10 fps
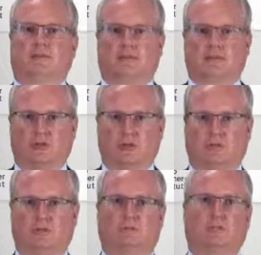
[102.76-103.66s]

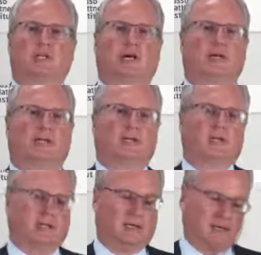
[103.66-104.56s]
servers, which are,
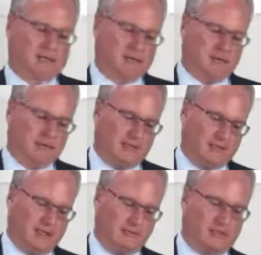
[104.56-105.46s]

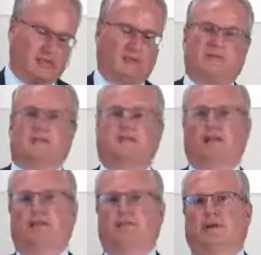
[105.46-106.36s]
every server
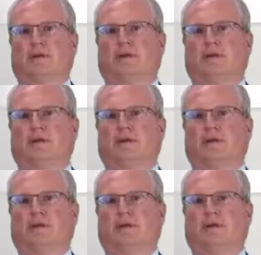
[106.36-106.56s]
itself